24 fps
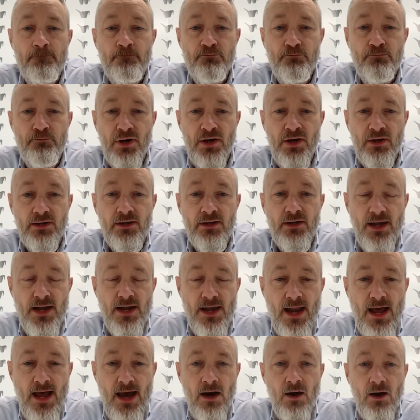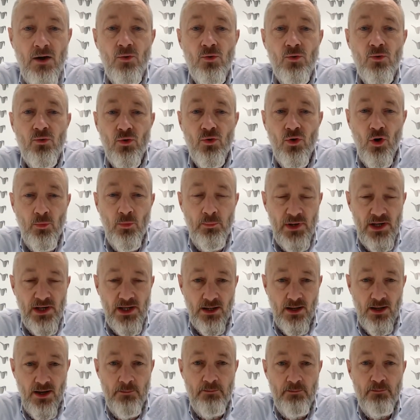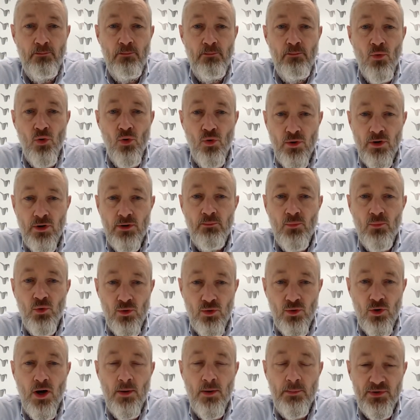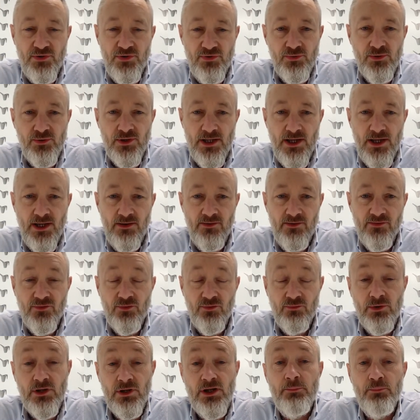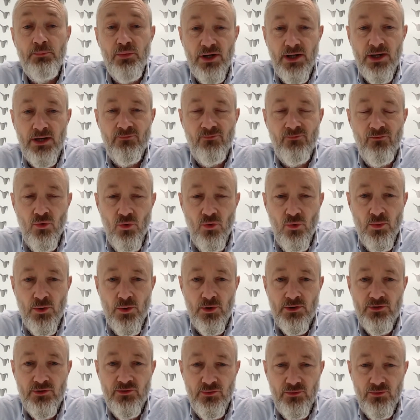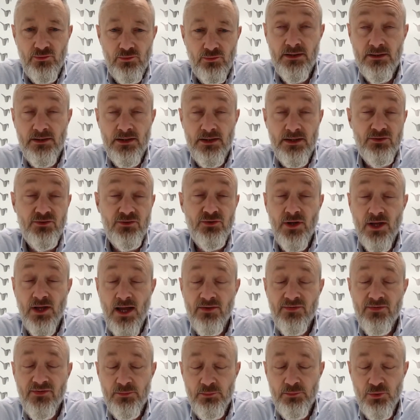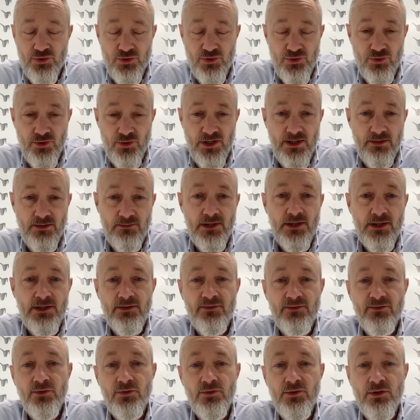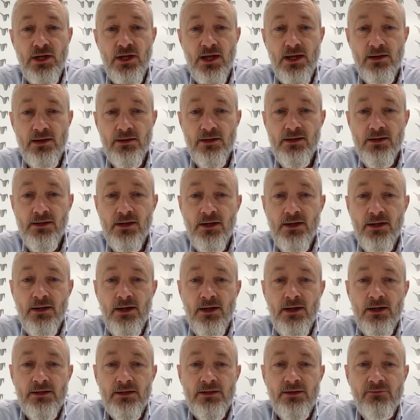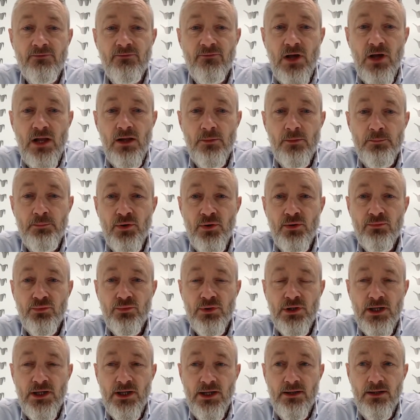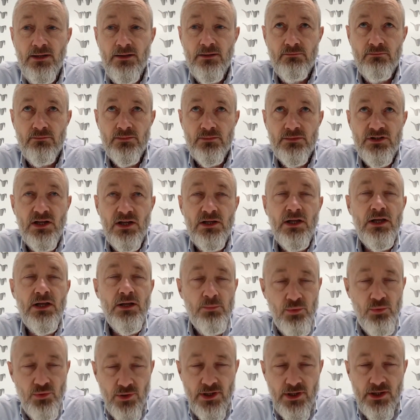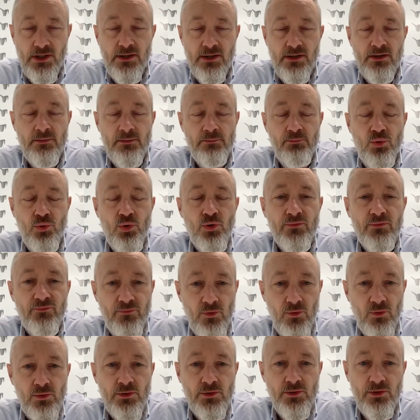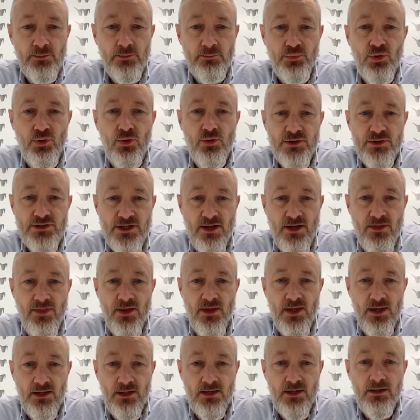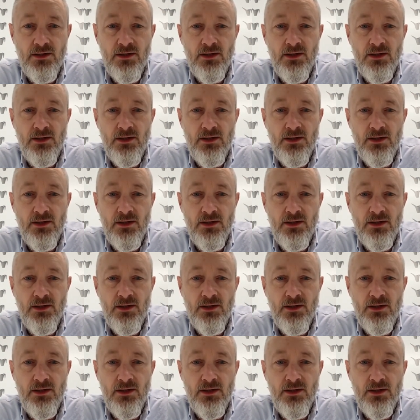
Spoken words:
but now opening up more and more opportunities to really bring it forward into the customer journey, right? And so you got to develop a really deliberate portfolio approach, I think,